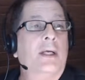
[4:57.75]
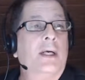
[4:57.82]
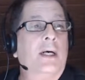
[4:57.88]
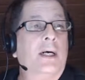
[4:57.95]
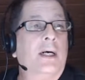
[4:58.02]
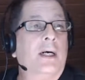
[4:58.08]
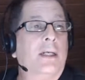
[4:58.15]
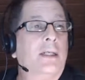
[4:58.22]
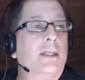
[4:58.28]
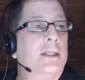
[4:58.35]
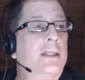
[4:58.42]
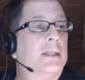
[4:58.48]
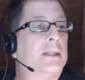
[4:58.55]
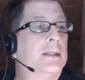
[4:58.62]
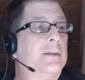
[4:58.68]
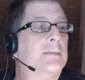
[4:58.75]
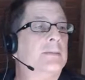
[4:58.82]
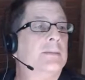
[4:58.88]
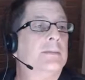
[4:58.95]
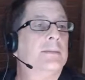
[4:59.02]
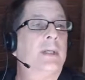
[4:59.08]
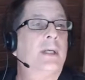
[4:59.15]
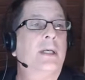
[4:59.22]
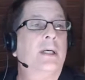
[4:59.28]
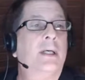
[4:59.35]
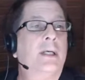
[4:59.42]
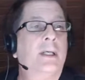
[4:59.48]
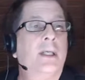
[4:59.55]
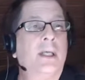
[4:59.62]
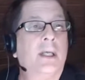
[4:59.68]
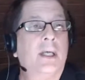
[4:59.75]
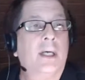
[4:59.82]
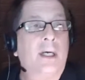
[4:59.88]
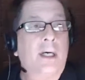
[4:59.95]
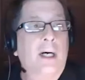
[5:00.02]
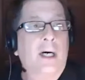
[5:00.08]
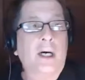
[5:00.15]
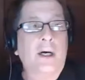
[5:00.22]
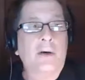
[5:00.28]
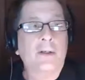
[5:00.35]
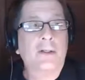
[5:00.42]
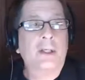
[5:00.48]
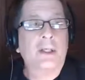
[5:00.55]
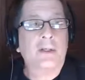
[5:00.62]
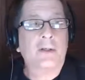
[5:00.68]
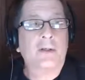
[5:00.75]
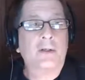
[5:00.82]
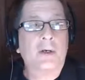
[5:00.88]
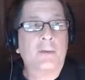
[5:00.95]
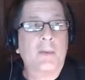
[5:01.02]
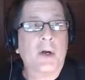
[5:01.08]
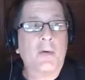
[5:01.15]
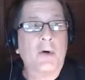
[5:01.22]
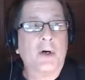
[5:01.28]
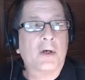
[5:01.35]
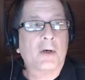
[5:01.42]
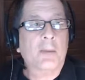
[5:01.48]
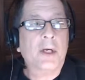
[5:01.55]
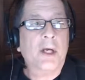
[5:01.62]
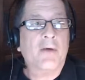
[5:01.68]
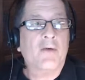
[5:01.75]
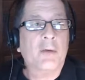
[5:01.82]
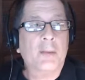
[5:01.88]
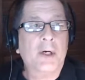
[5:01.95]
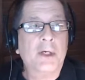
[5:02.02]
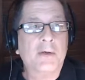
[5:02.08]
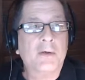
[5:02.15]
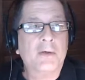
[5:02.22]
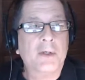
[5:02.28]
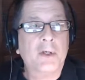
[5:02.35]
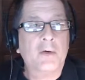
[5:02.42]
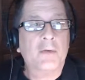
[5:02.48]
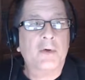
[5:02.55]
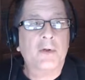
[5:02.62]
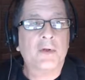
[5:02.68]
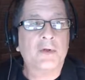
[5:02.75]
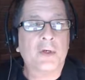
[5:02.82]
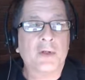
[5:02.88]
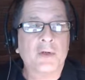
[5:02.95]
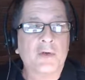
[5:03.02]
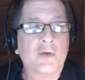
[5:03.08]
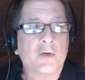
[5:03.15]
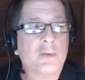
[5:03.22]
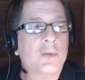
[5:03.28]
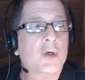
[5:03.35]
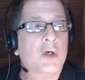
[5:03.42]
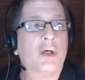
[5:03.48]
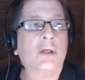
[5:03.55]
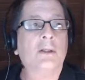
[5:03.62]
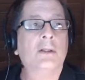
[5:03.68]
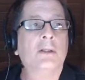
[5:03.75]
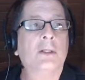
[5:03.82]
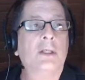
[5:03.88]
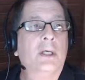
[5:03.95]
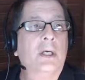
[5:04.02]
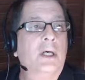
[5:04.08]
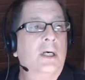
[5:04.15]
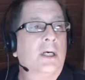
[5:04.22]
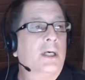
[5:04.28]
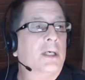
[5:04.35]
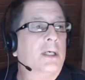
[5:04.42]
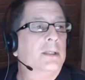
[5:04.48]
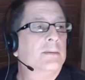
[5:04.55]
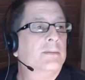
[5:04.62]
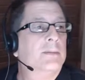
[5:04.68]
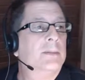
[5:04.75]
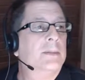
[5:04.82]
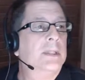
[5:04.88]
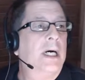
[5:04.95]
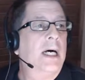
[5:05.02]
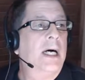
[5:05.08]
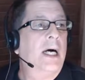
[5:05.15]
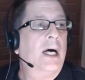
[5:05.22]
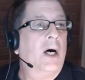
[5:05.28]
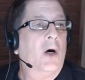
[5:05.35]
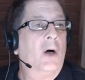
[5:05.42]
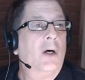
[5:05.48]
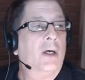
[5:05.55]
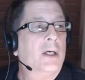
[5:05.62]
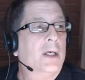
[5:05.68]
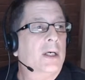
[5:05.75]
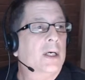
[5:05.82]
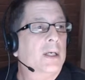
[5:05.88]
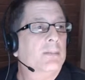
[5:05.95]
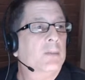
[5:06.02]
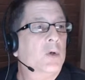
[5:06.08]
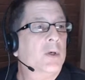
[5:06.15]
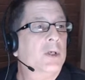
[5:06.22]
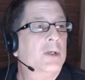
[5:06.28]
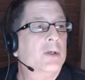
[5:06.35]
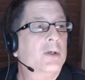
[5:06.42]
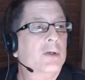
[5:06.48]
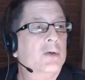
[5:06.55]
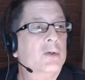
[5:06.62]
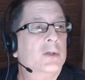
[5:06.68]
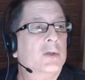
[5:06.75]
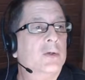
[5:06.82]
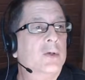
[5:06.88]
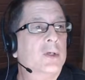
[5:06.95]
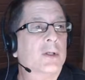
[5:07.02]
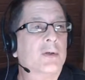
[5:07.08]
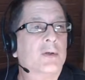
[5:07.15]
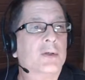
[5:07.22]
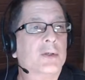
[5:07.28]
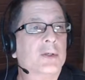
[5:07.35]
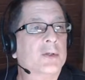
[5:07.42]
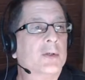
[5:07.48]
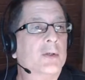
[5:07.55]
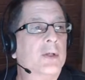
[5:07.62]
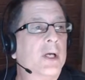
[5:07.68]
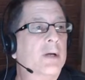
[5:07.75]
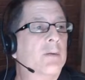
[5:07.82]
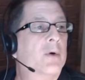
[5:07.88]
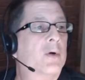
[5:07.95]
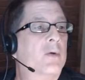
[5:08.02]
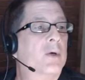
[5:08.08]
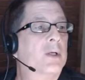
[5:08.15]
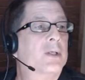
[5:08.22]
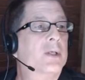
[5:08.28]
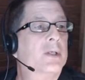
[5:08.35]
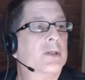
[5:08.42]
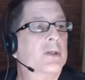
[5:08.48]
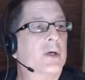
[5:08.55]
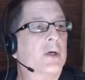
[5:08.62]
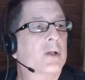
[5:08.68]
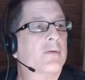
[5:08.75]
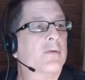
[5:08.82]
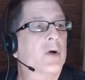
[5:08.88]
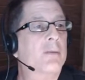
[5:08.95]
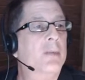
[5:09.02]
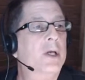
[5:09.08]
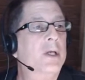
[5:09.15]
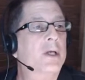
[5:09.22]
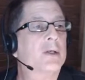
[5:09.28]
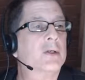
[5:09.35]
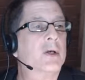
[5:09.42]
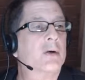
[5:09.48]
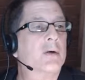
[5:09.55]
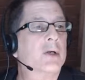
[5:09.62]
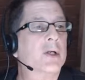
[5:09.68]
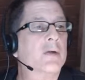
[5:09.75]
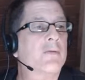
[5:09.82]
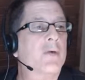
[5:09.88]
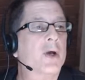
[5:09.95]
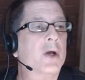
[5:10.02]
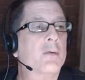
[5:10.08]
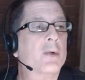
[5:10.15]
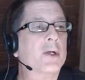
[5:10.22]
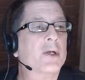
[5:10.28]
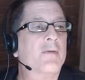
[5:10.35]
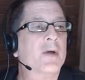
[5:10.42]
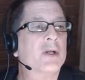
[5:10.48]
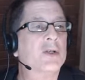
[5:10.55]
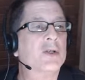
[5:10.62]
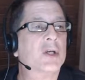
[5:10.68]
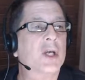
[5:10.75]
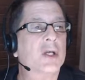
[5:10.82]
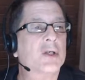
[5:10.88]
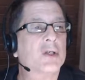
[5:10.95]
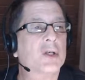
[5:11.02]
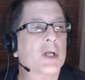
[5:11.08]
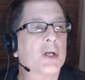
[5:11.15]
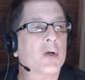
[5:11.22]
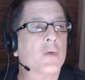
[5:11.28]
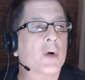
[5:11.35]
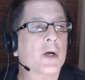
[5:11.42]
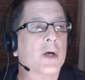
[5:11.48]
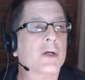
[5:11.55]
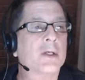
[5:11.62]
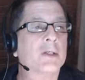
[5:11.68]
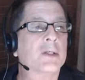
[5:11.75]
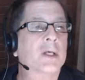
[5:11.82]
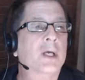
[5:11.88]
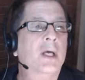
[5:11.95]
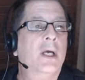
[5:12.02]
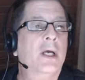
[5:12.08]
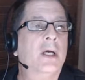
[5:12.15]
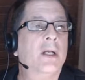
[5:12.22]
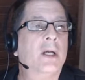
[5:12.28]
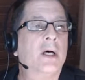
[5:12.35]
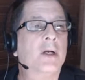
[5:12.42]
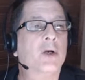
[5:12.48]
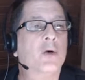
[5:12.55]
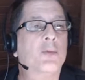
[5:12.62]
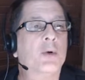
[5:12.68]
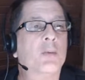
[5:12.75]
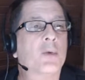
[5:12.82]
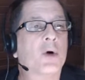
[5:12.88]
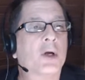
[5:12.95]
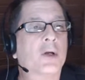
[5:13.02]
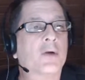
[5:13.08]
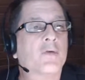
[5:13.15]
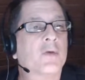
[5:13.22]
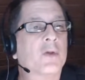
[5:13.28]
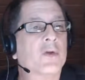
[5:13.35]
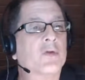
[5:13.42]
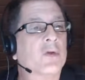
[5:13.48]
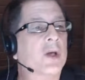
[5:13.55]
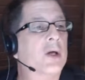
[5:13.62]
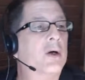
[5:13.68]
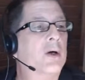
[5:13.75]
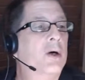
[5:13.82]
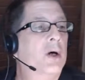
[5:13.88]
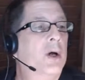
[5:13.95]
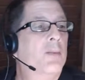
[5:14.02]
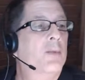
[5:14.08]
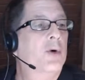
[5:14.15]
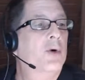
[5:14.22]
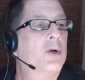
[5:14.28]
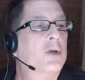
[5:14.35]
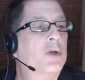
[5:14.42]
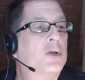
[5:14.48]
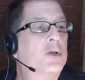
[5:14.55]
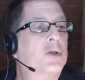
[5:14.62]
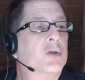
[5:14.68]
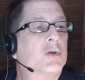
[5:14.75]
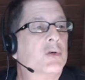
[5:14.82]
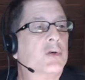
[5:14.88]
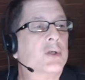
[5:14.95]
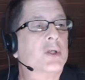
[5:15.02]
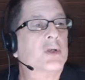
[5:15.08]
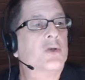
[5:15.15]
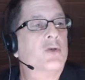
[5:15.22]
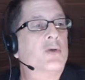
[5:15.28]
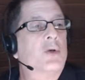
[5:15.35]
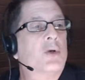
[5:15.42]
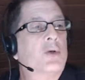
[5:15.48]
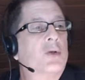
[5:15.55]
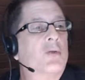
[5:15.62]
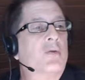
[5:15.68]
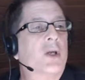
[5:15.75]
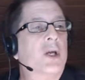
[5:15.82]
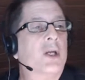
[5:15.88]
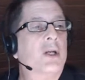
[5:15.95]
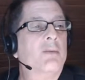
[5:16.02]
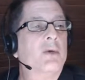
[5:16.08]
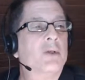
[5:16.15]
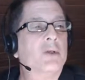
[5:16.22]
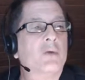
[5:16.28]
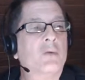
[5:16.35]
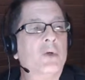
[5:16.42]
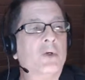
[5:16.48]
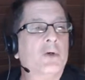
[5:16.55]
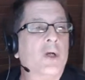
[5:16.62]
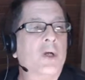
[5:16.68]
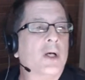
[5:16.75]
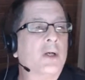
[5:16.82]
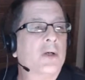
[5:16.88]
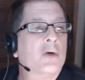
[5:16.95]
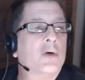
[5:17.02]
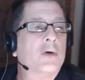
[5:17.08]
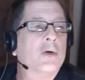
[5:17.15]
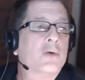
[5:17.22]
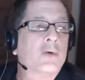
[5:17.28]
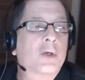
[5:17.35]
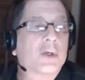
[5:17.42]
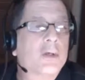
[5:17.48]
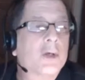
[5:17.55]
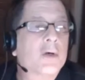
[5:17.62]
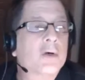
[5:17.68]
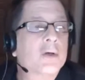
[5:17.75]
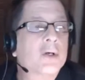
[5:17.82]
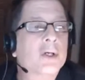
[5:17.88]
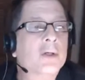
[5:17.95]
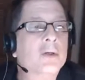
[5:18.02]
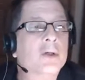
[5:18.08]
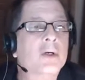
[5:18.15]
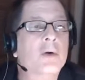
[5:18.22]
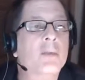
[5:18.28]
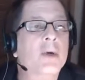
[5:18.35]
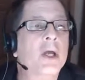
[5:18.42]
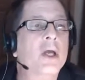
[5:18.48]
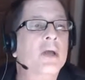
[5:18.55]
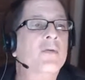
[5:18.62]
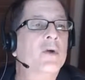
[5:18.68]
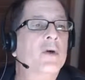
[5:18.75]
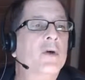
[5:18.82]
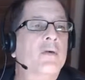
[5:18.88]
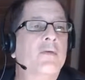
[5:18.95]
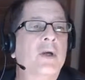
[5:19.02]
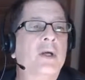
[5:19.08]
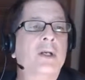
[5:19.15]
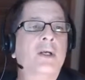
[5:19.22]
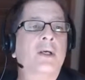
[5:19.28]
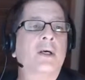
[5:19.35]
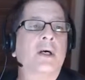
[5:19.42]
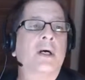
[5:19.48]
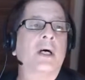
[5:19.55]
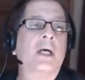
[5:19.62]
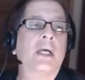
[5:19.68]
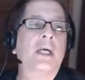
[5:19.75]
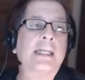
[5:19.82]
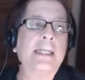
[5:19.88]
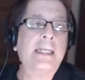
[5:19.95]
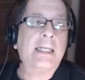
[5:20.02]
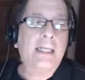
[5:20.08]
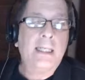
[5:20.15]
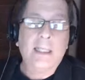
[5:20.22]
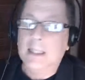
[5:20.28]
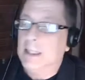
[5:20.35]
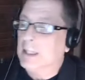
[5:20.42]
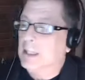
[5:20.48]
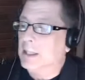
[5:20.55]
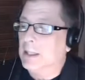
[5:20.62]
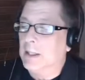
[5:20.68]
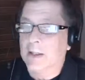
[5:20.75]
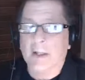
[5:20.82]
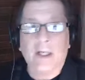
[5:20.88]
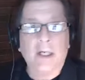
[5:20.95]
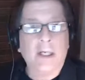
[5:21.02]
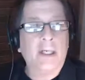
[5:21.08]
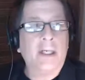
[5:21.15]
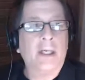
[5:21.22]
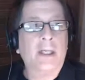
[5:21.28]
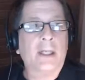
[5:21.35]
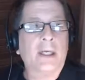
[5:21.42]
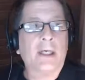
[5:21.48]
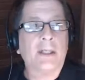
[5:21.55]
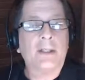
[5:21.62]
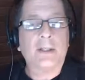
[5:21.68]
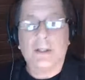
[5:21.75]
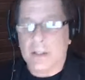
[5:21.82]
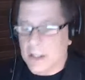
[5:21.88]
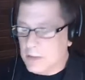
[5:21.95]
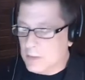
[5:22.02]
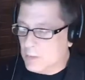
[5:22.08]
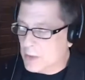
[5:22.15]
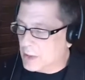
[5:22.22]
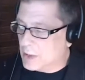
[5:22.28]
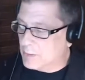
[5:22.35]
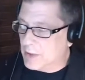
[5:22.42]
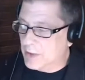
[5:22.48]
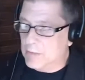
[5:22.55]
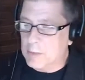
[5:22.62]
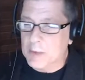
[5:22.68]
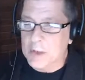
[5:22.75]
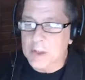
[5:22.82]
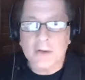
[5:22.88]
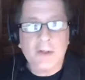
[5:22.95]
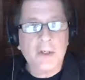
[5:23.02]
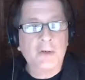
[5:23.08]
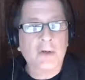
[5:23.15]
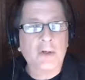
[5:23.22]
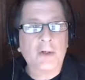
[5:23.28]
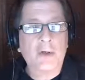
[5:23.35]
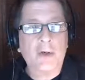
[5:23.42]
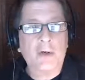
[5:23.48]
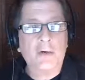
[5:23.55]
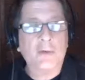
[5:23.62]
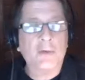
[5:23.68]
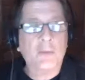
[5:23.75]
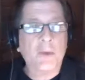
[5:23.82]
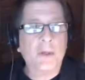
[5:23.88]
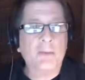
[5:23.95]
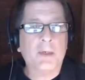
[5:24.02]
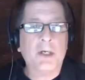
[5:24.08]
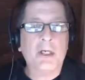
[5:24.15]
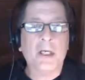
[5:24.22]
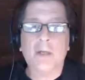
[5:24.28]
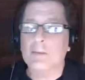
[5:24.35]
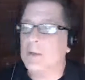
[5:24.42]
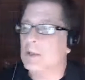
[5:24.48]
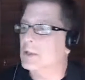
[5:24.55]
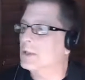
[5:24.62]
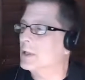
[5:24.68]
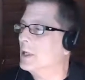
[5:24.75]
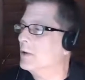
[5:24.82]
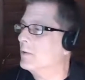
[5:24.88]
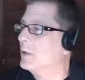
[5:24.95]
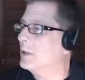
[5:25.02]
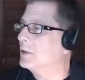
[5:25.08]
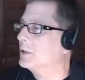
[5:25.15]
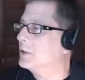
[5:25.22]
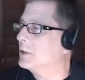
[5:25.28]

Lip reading: Um, I always like to start by welcoming everybody who's here with us on the Zoom call. Um, I'm going to do our little disclaimer, which is all of our meetings are an environment of education and awareness and not an open market for the sale, purchase, or distribution of cannabis. We do not encourage or condone illegal behavior of any kind. All right. Again, like I just said, welcome to everybody who's here on the call with me. My name is Scott Weldon.